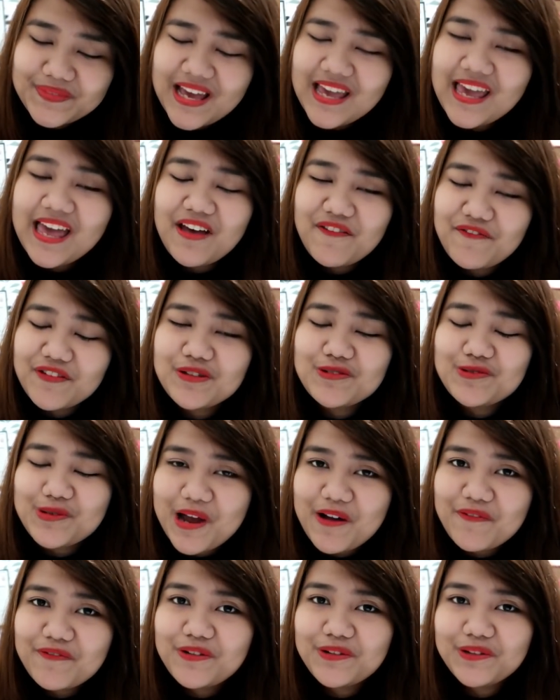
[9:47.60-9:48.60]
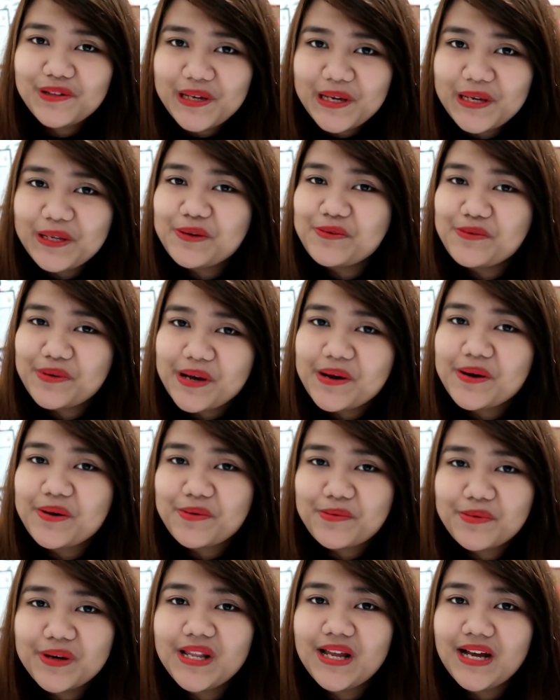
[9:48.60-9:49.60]
haven't traveled
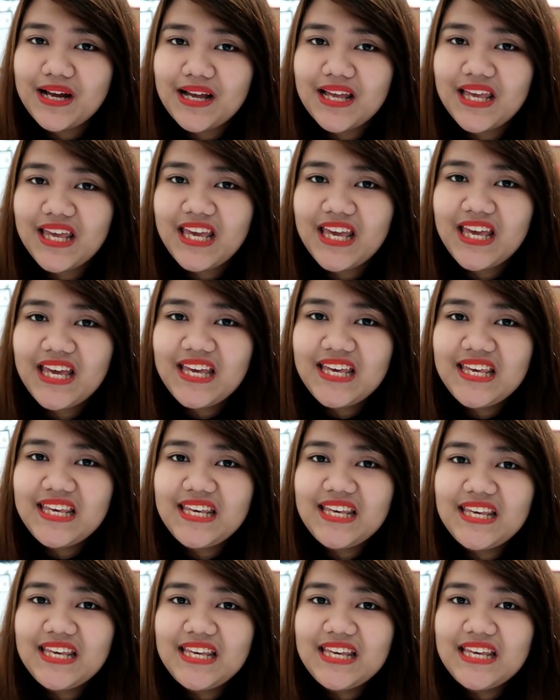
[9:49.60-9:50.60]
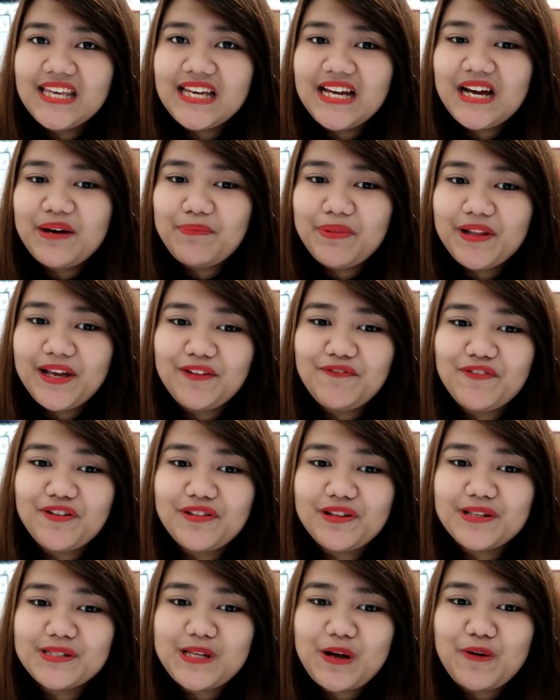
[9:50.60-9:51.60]
anywhere when I applied
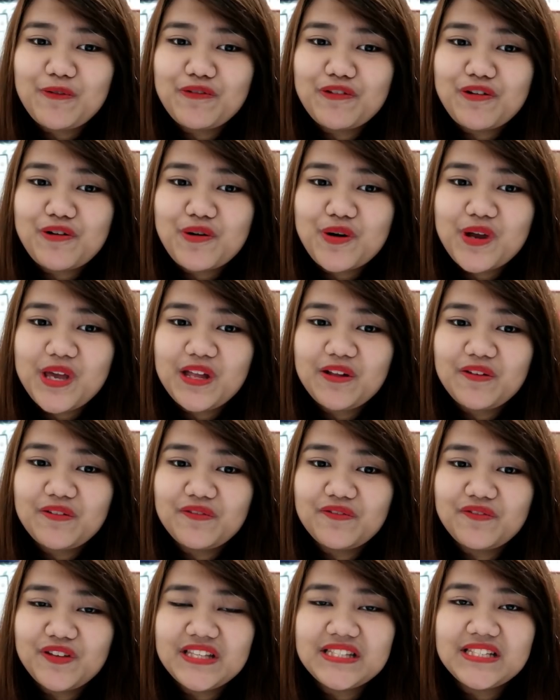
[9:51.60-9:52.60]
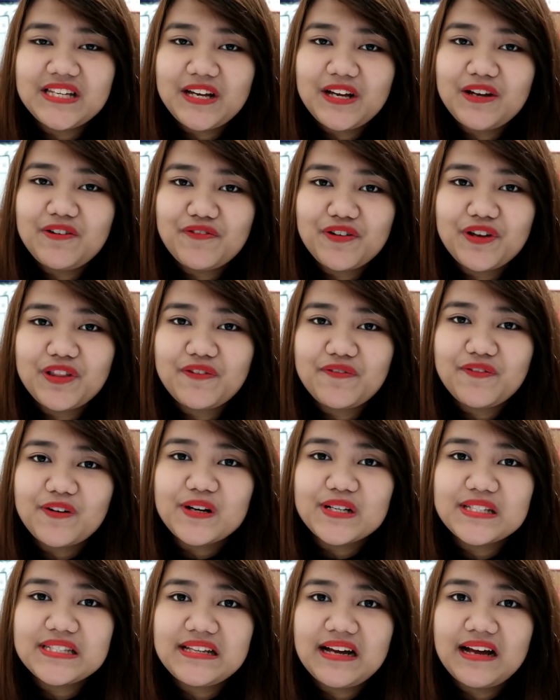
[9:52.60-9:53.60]
for the South Korean visa for the
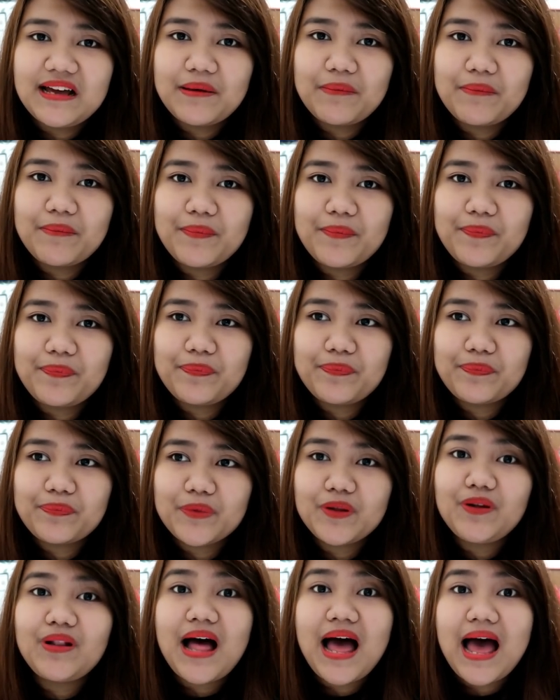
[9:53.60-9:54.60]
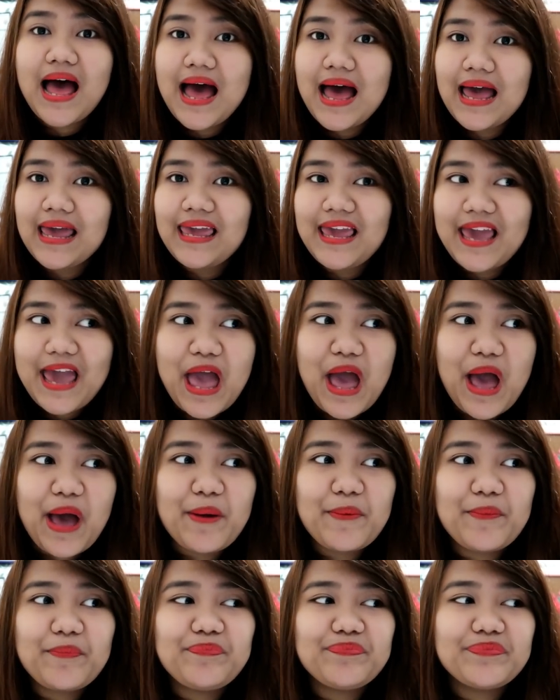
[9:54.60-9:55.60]
first time. No, I
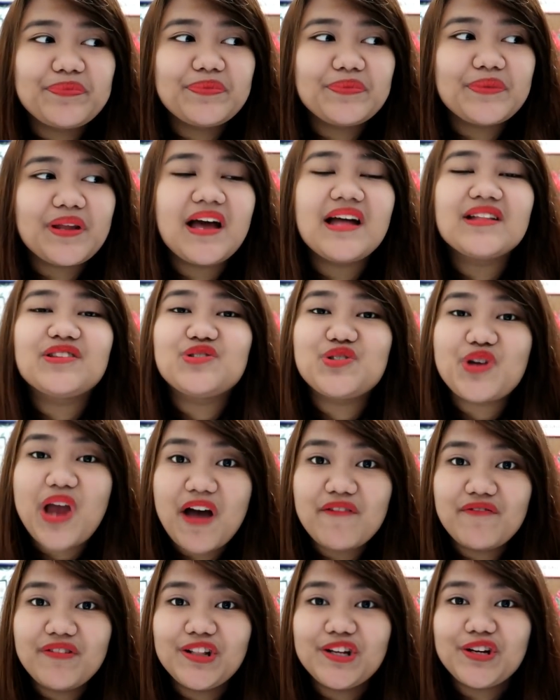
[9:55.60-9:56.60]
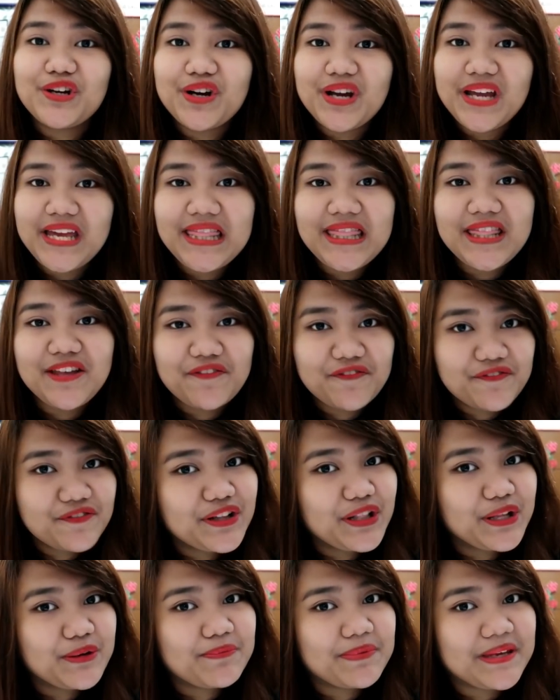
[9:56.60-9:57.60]
am a traveler in the
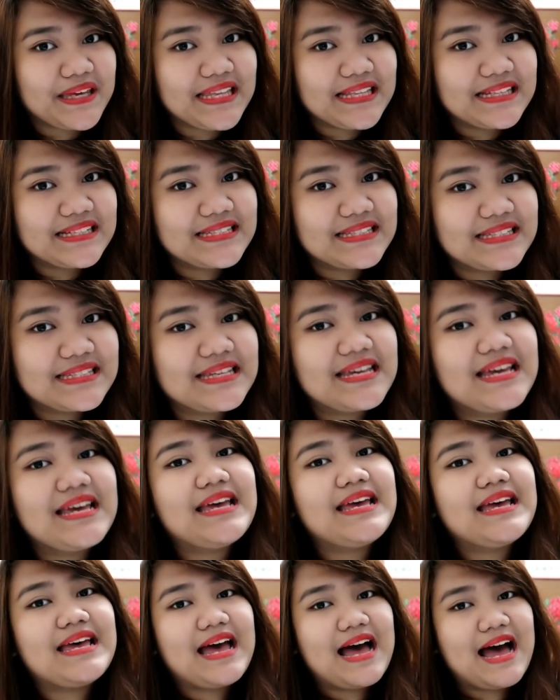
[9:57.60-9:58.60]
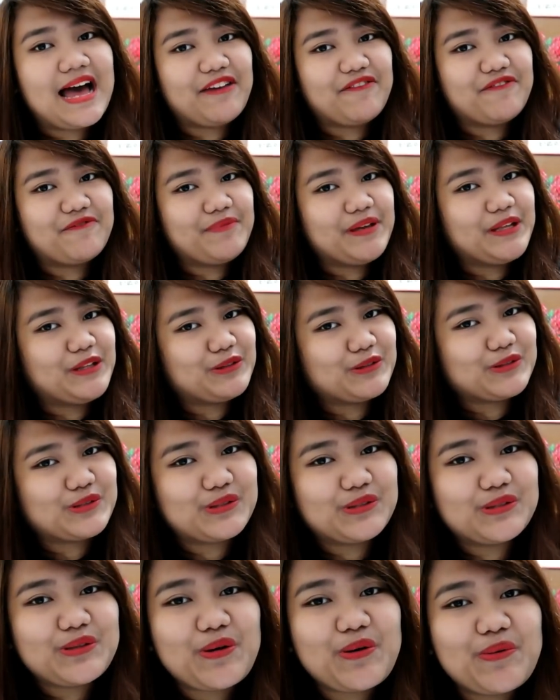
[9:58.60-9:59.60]
Philippines. I've been to
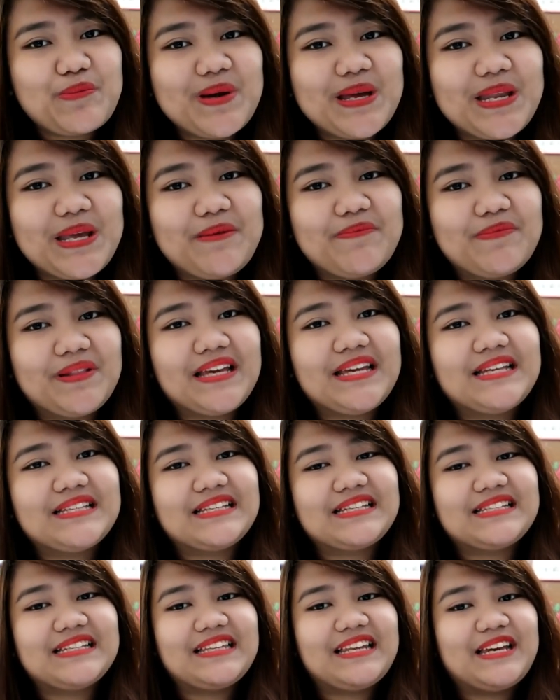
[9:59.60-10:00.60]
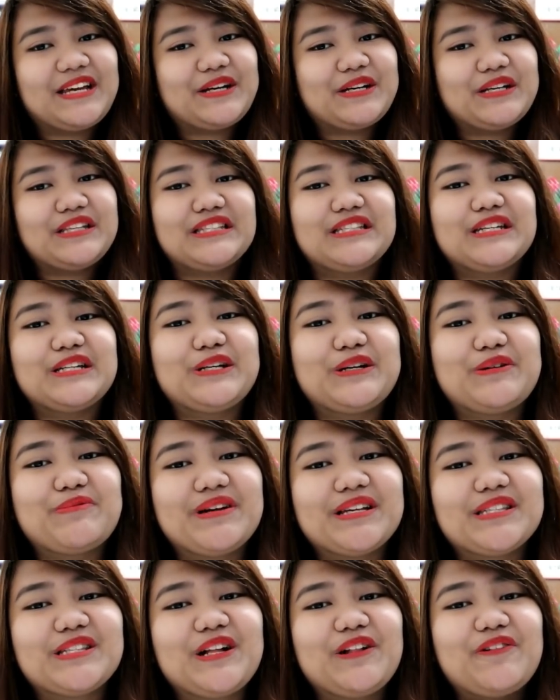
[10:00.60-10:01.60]
so many places and I consider
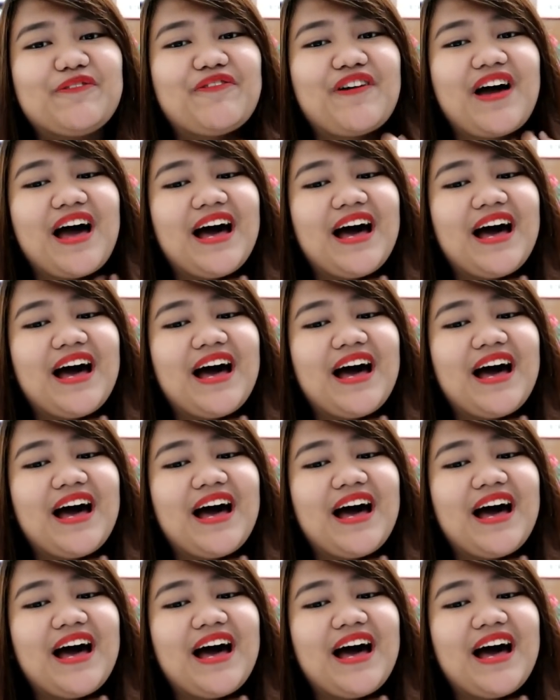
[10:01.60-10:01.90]
myself